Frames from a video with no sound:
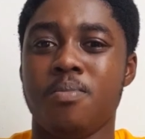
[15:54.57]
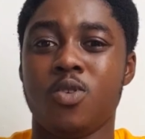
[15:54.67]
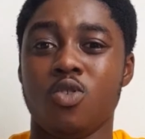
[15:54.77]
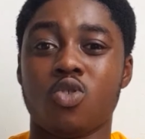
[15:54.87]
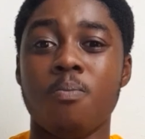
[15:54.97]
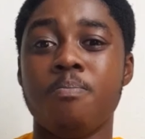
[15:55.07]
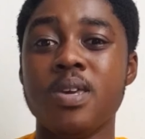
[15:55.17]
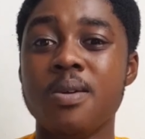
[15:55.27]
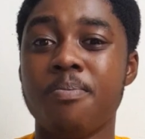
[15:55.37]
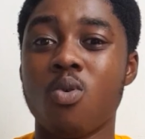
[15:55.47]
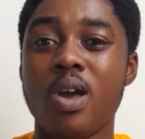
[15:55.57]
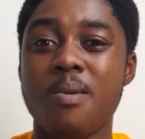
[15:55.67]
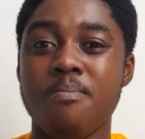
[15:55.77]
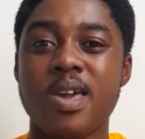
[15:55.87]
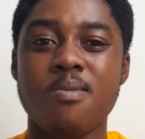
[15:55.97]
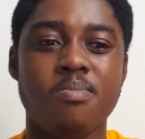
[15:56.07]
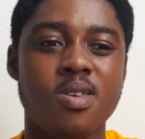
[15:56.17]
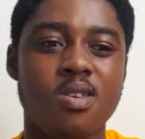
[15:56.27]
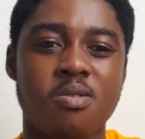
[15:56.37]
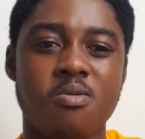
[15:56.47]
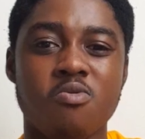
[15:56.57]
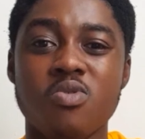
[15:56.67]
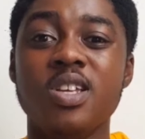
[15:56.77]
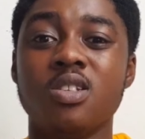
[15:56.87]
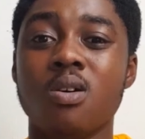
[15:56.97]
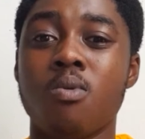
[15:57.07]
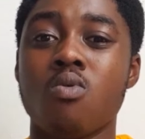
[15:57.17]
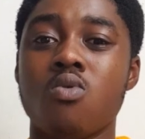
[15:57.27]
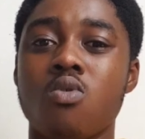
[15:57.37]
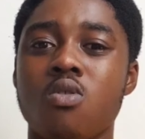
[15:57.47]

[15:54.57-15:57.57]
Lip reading: to some people, it may be reasonable.